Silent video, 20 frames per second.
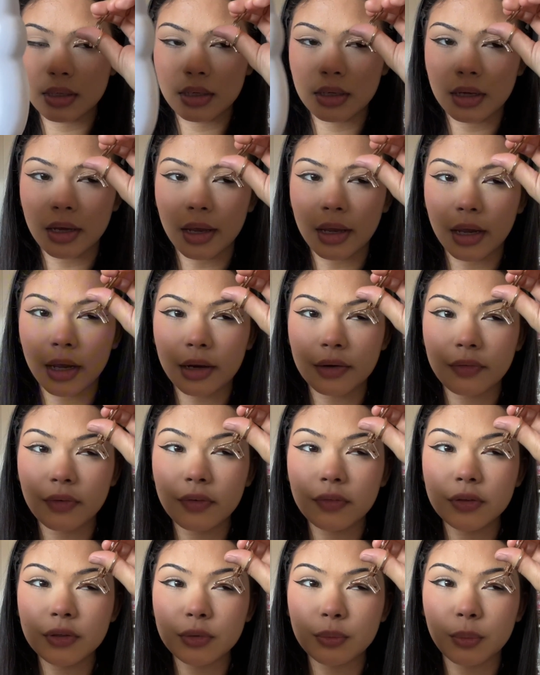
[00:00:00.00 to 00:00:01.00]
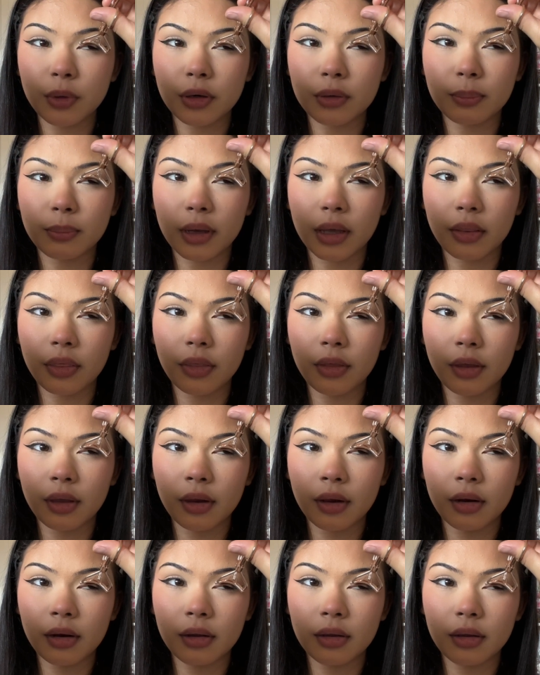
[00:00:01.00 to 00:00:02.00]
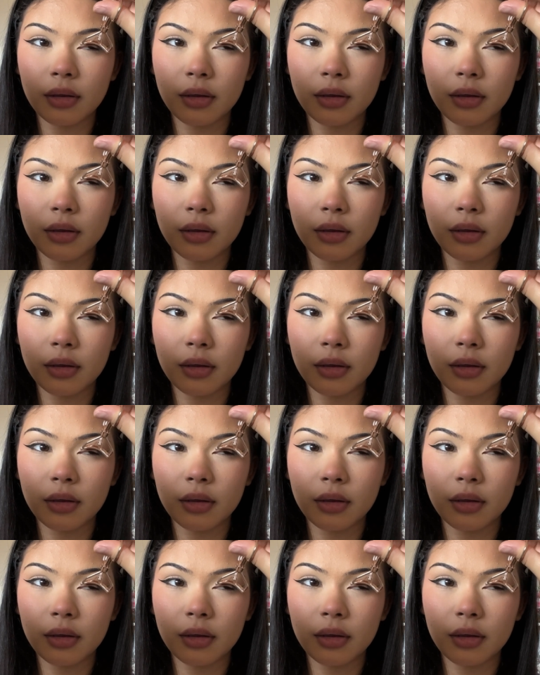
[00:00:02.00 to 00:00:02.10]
I kind of have this weird method.